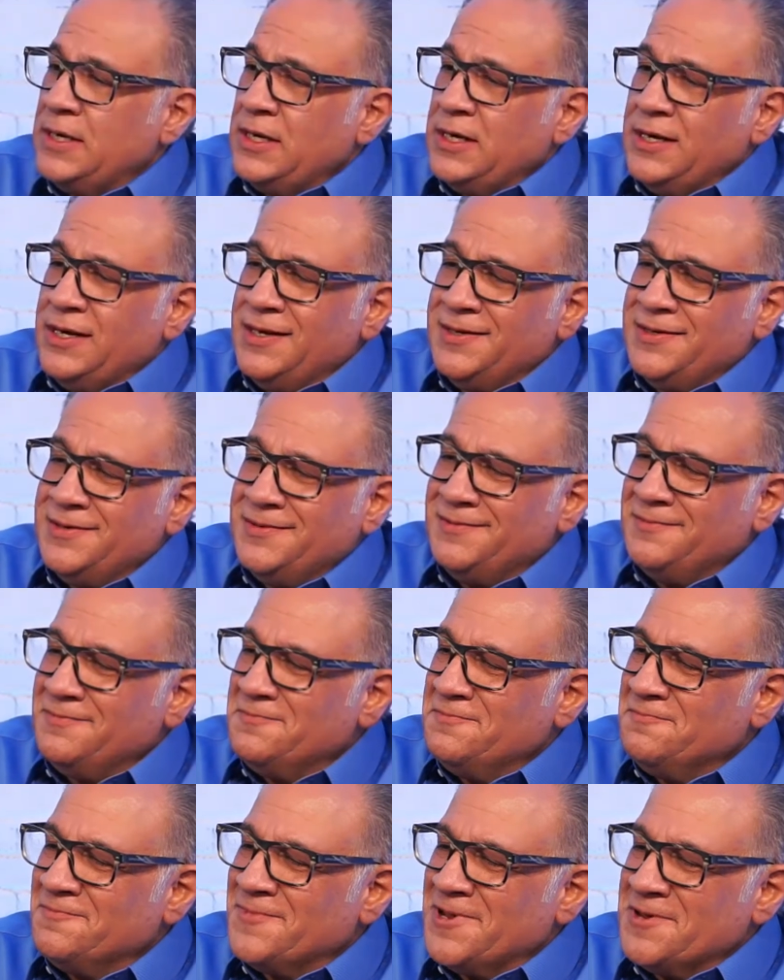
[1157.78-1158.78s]
and
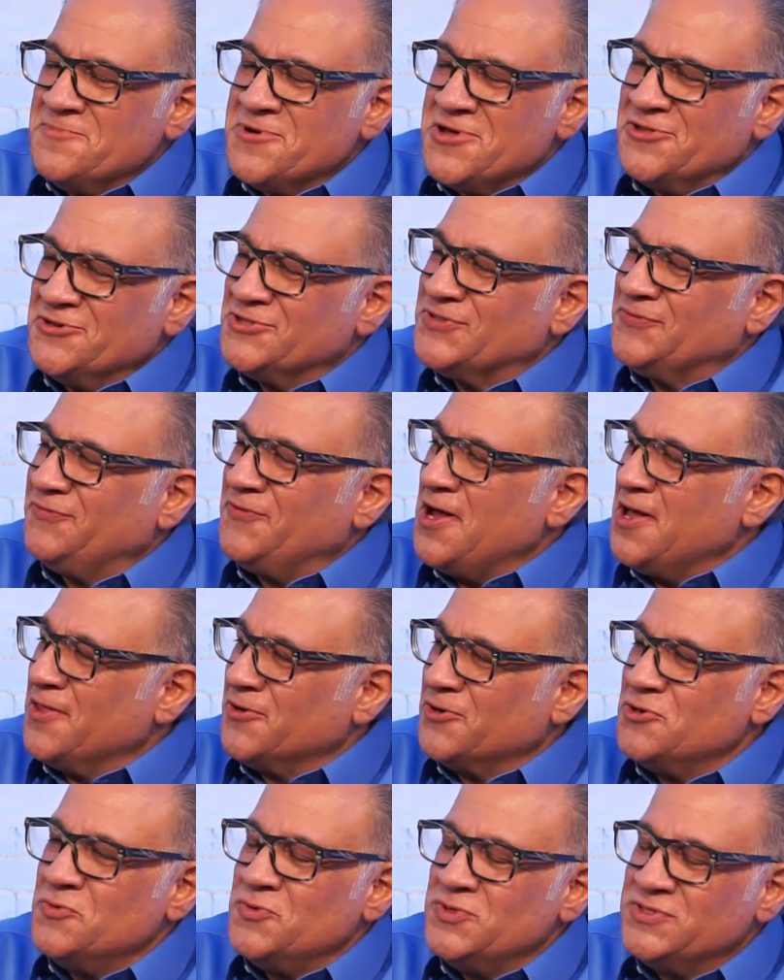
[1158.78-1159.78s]
my mother's
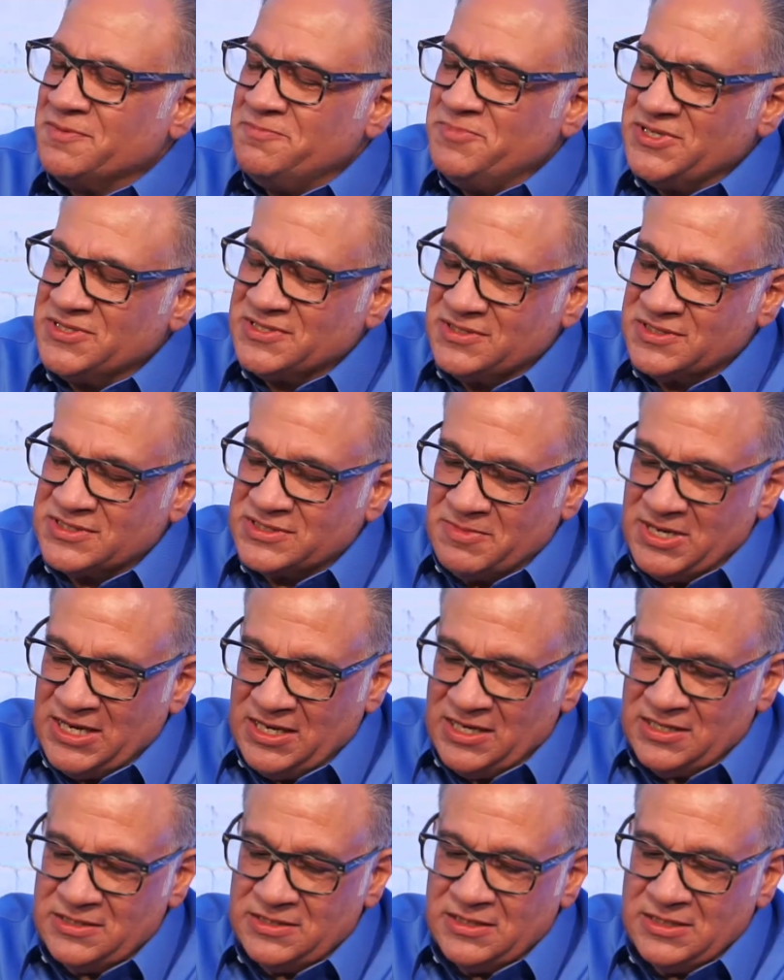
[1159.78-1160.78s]
father, who was a
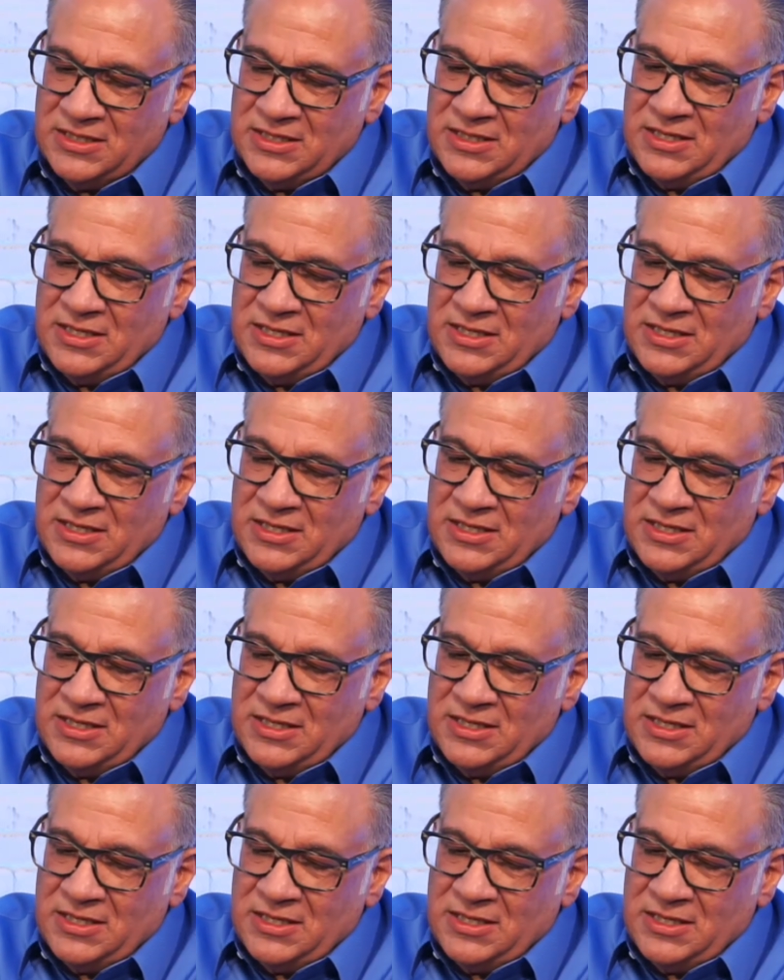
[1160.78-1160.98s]
businessman,